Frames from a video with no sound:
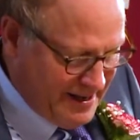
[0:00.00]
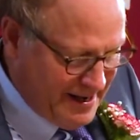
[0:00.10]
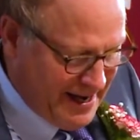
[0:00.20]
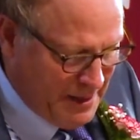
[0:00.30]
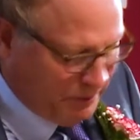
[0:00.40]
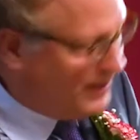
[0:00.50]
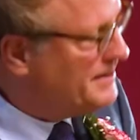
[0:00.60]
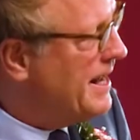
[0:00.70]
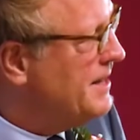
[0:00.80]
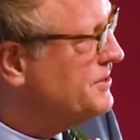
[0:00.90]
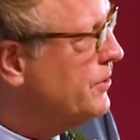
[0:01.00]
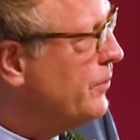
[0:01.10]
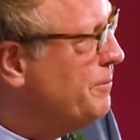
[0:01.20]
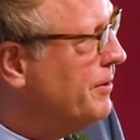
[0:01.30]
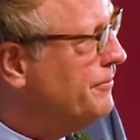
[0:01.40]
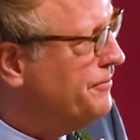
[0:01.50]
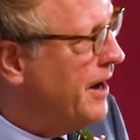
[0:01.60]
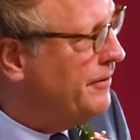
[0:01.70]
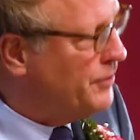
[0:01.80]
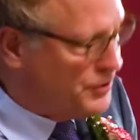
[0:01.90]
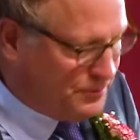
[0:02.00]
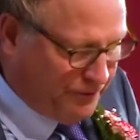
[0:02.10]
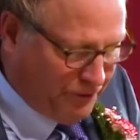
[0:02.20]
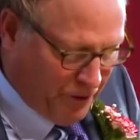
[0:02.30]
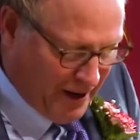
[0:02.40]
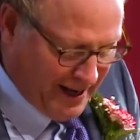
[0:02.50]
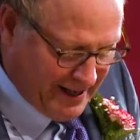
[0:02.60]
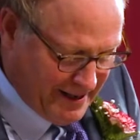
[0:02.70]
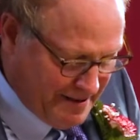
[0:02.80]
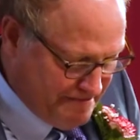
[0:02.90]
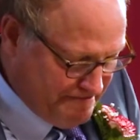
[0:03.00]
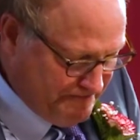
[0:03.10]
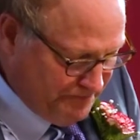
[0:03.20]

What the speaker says: and he played tennis at Ripon 5 years before I did.